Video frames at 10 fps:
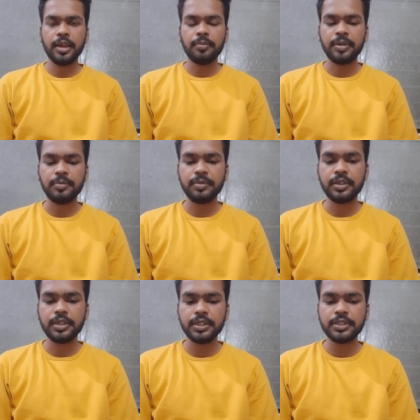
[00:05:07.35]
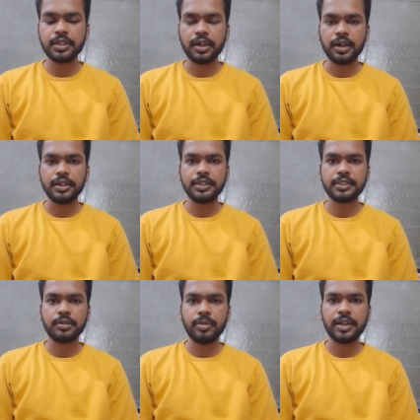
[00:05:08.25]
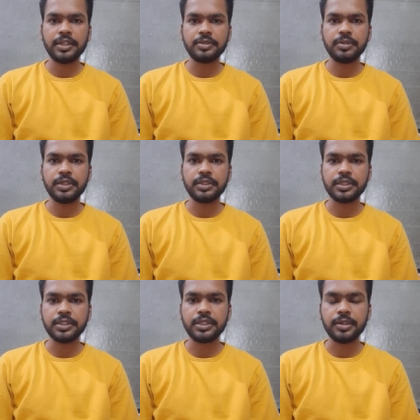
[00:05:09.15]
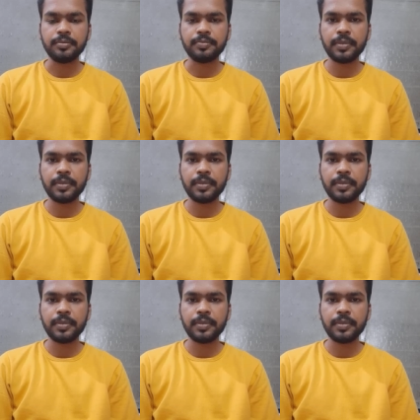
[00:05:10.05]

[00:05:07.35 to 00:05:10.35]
Fifth is risk management system.